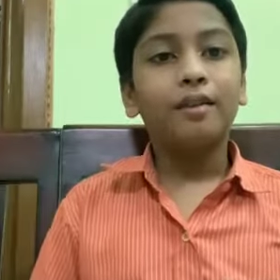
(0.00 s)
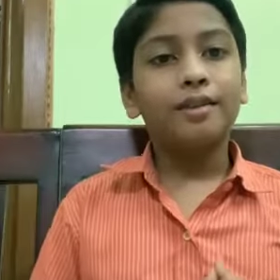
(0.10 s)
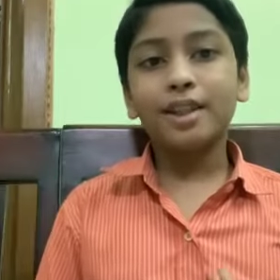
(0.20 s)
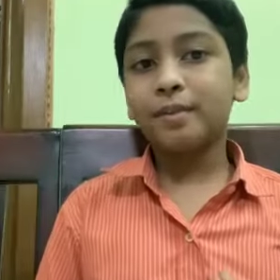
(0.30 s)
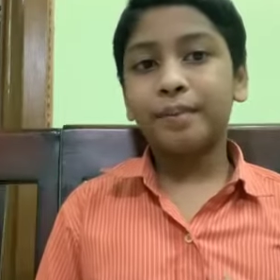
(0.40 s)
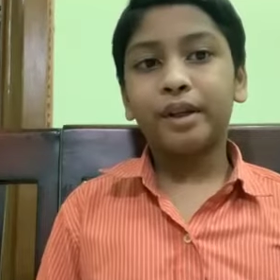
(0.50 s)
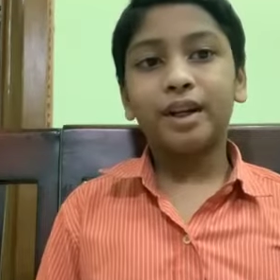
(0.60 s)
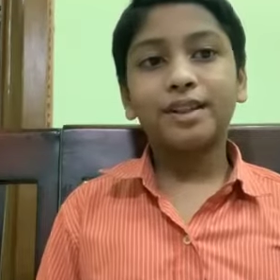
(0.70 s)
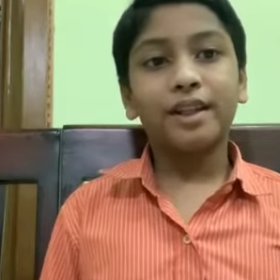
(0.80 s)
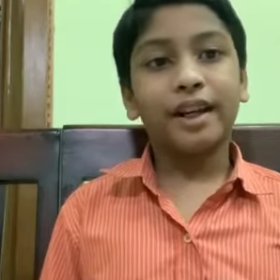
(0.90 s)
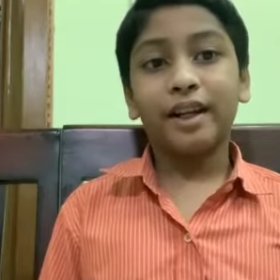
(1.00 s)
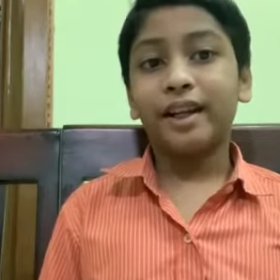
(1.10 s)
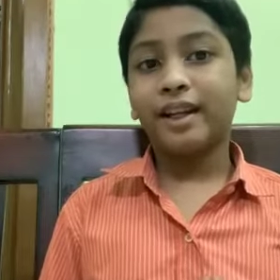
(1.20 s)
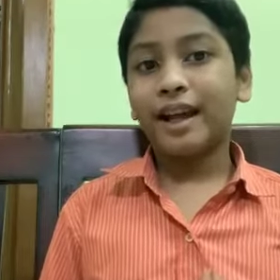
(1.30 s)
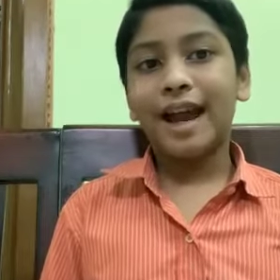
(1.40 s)
This is because they
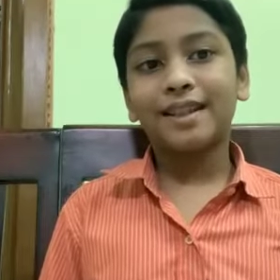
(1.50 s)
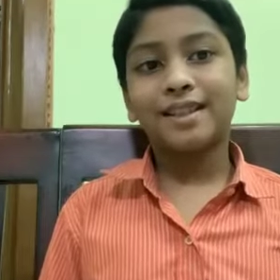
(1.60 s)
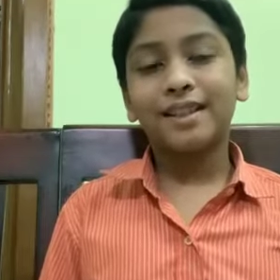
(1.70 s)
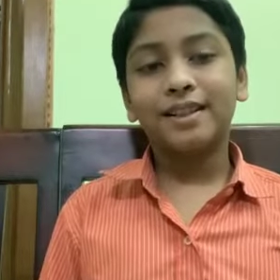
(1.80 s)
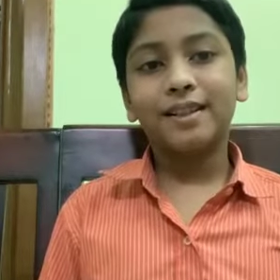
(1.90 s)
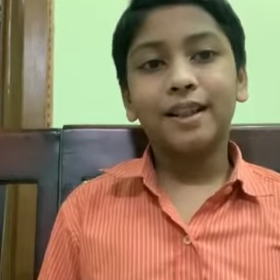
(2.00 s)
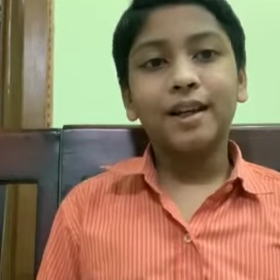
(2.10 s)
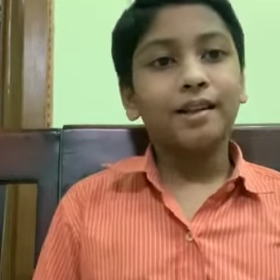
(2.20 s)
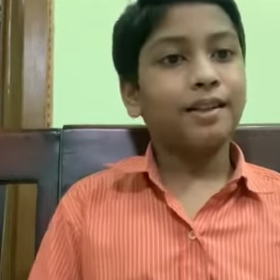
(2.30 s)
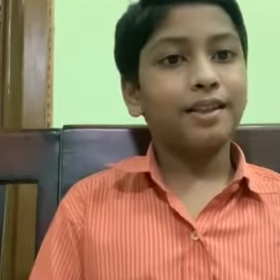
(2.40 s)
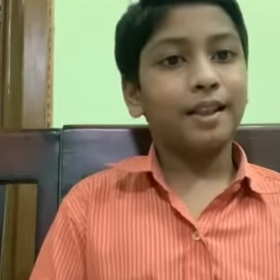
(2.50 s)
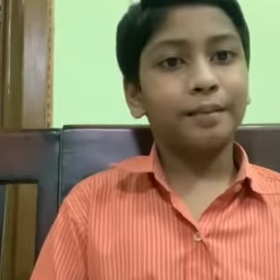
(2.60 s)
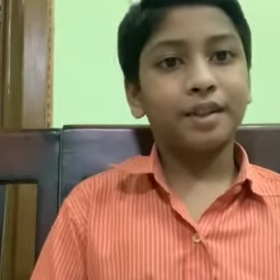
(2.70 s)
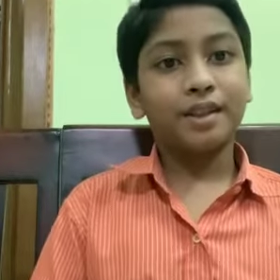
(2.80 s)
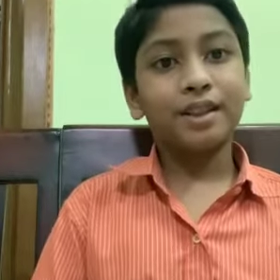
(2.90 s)
contain acids. These
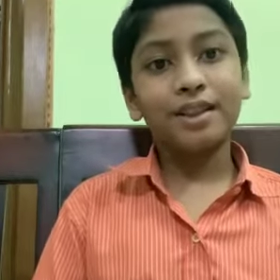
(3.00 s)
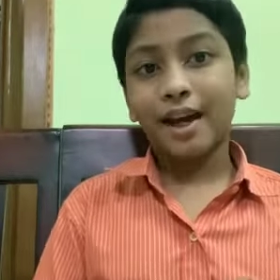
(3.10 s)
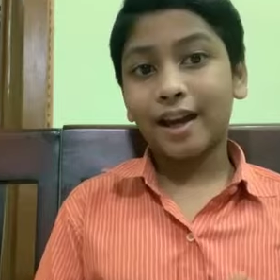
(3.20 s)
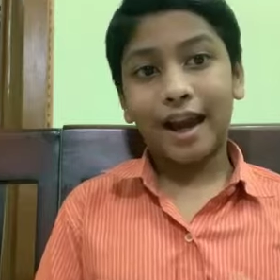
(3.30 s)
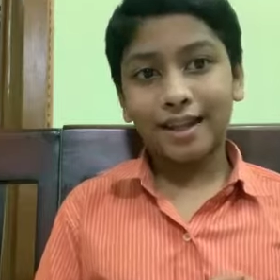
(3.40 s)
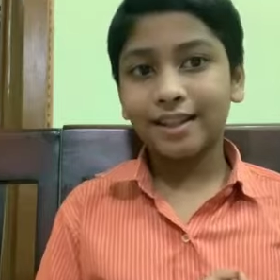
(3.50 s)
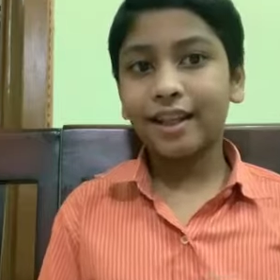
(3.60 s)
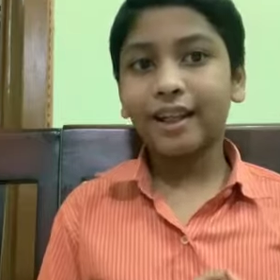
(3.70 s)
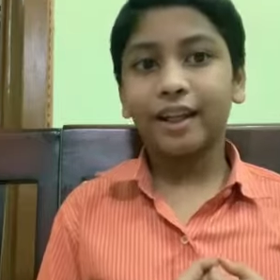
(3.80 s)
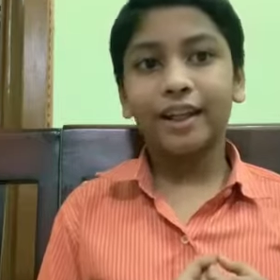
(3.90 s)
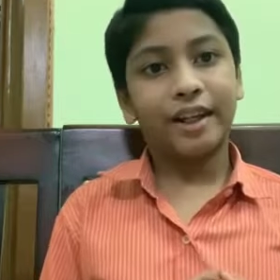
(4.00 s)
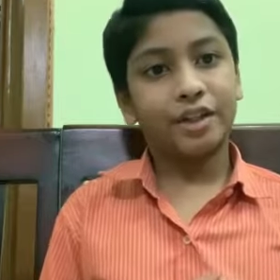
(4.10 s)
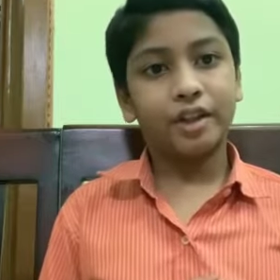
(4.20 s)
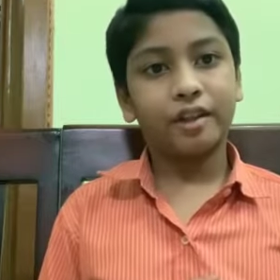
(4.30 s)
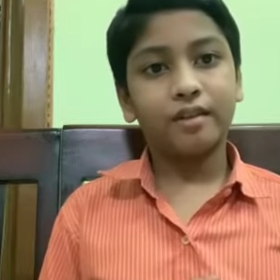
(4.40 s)
substances are acidic in
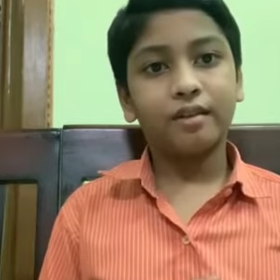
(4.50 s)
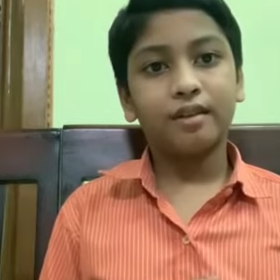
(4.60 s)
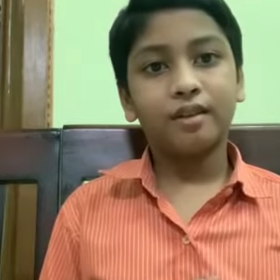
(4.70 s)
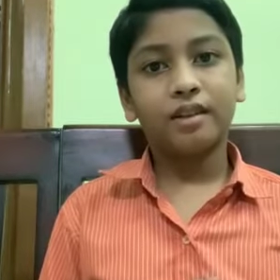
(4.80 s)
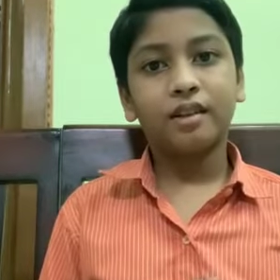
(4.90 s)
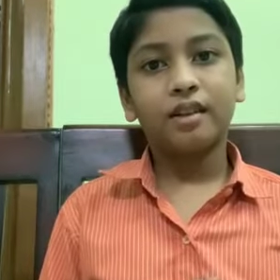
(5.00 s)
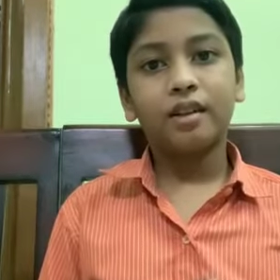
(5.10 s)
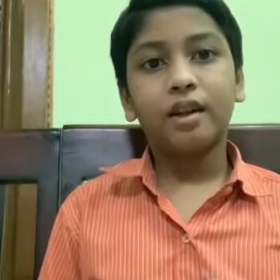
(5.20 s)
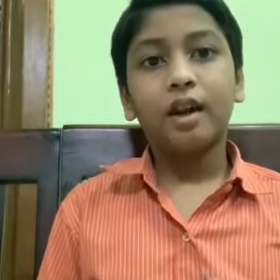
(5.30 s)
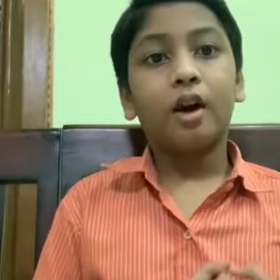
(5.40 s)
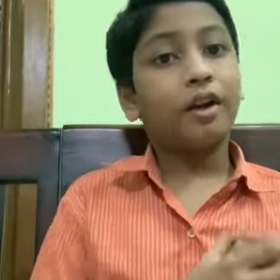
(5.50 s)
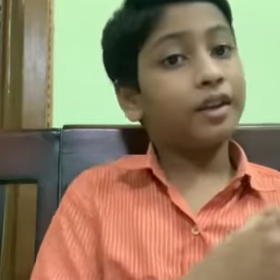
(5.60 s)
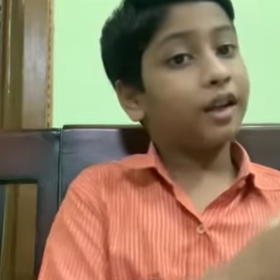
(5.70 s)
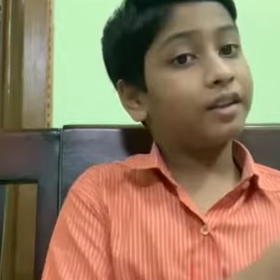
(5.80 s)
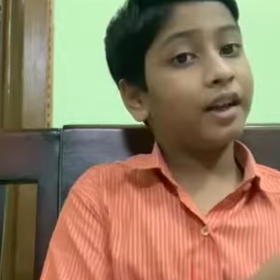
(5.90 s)
nature. On
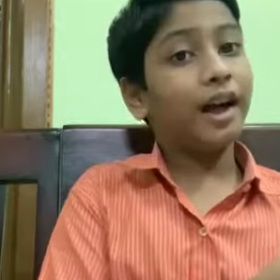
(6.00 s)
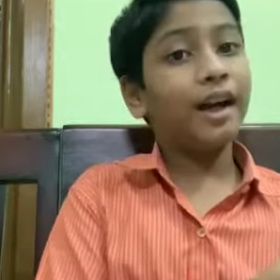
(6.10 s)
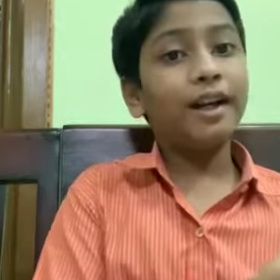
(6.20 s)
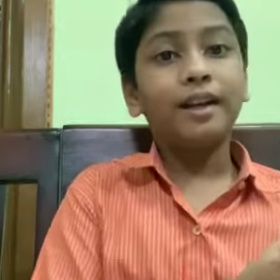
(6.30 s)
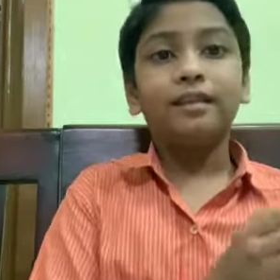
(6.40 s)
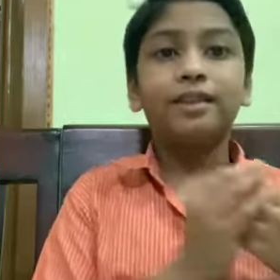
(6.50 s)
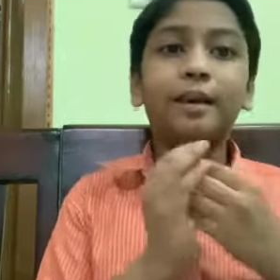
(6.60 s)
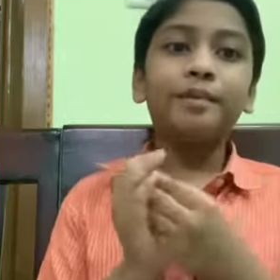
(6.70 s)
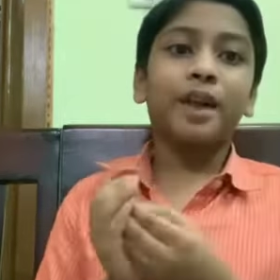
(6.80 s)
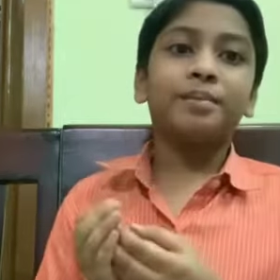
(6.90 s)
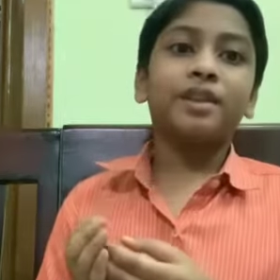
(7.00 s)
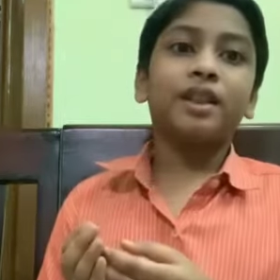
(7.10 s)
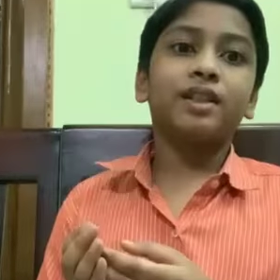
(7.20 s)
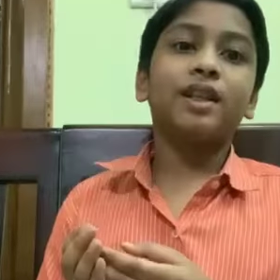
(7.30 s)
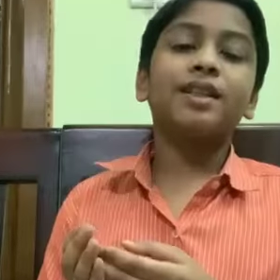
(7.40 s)
the other hand, some
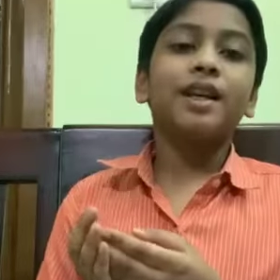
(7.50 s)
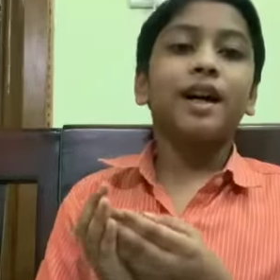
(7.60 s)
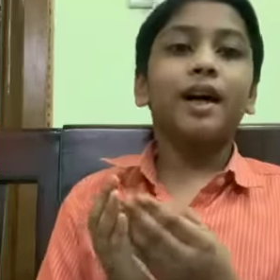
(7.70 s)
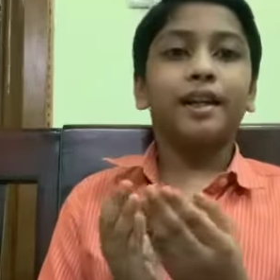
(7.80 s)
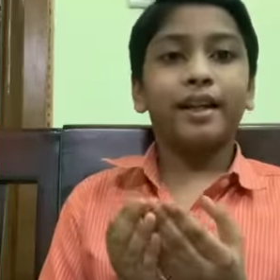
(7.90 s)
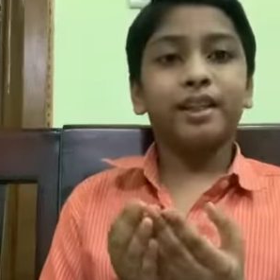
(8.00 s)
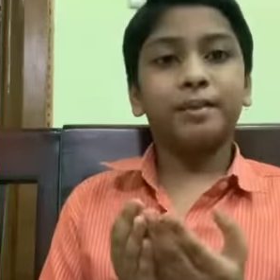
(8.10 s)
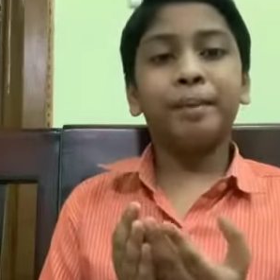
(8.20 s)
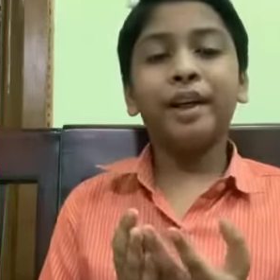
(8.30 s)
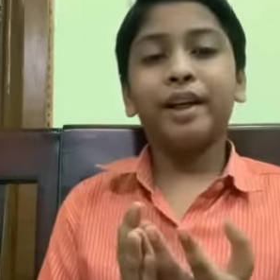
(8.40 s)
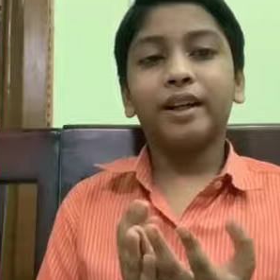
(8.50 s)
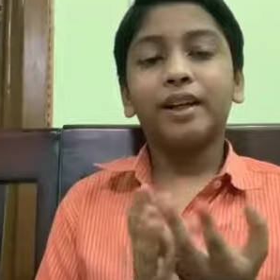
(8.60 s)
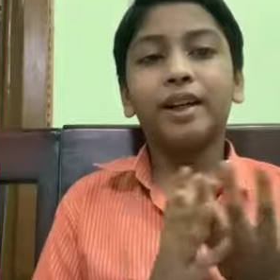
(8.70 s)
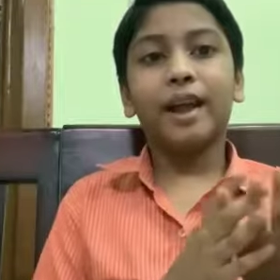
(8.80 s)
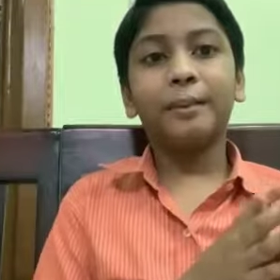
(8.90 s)
substances taste bitter
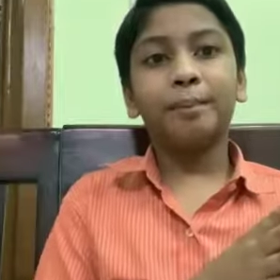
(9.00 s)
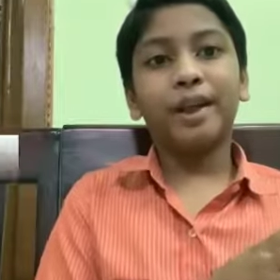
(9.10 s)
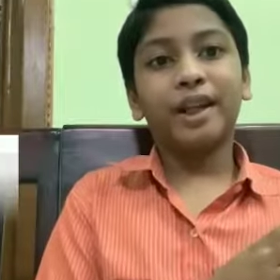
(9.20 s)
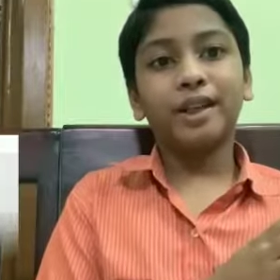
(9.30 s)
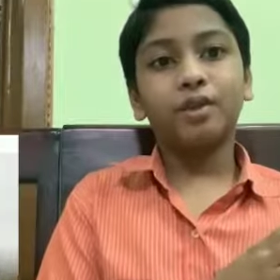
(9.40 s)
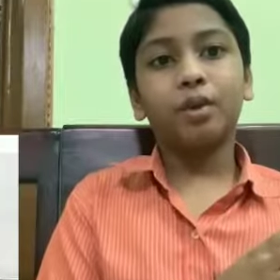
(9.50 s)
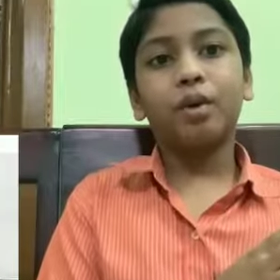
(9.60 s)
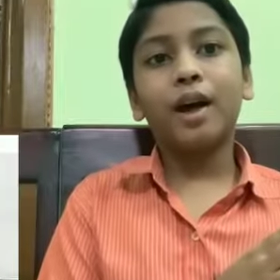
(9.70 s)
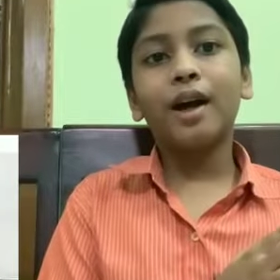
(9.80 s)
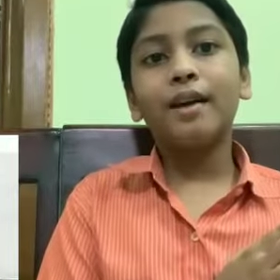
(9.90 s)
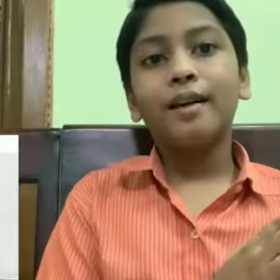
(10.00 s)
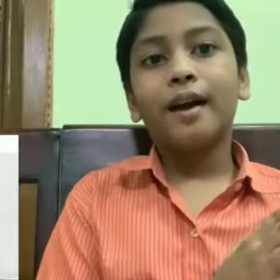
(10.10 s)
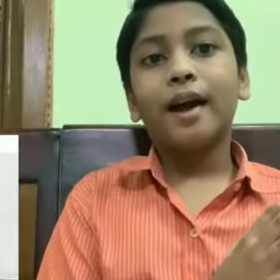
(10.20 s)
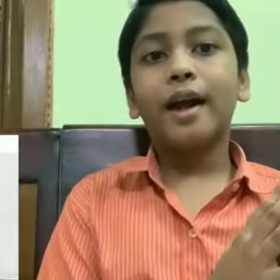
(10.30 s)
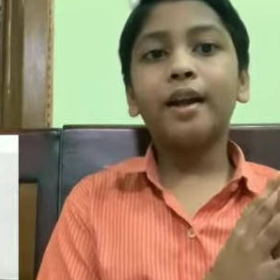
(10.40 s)
like baking soda
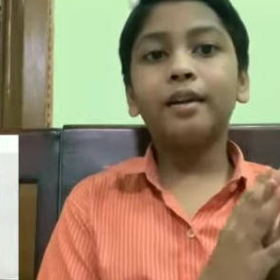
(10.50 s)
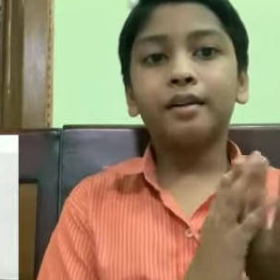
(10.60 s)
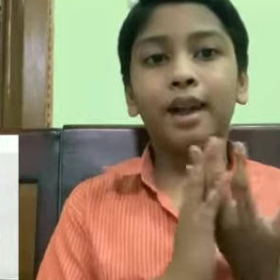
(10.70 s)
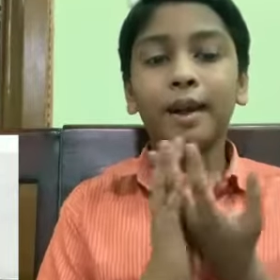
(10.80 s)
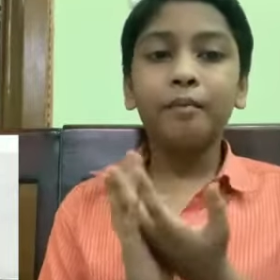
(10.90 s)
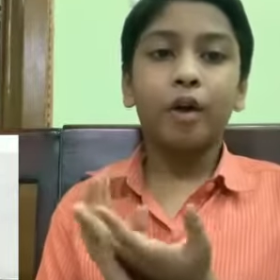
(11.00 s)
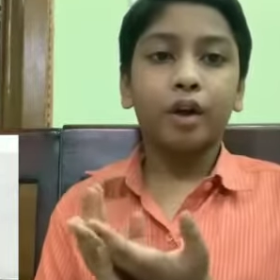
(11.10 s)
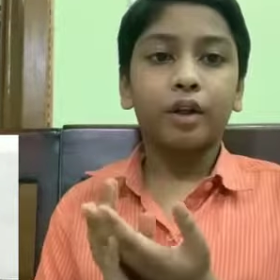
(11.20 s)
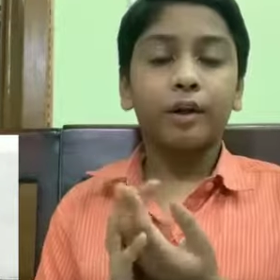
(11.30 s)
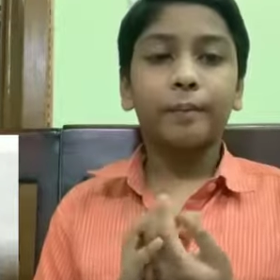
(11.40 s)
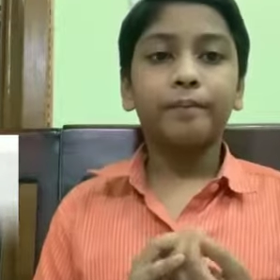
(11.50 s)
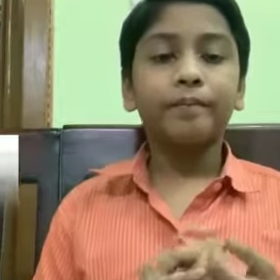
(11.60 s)
and lime water.